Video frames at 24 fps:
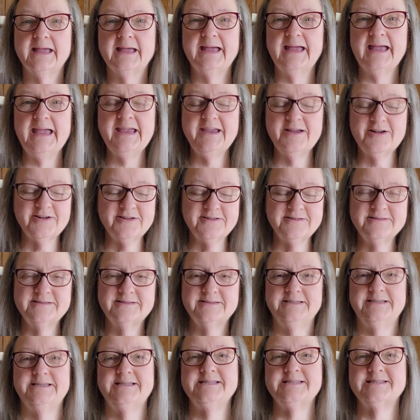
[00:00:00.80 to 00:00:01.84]
Hey y'all,
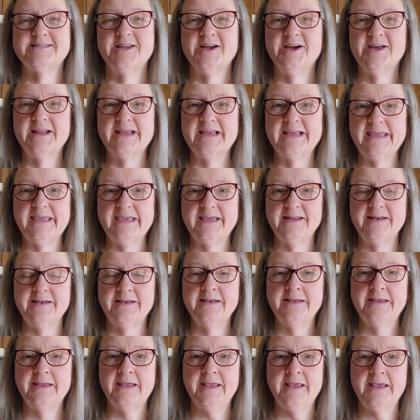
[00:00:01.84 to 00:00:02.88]
it's Donna again.
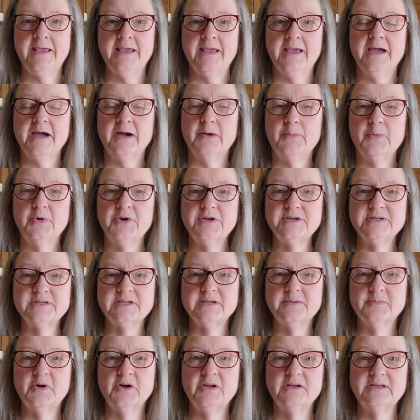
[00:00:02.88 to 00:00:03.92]
I wanted to
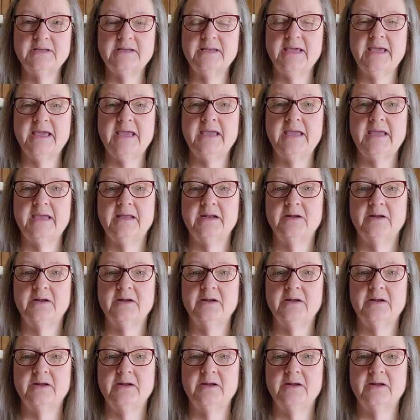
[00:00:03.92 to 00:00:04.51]
come on today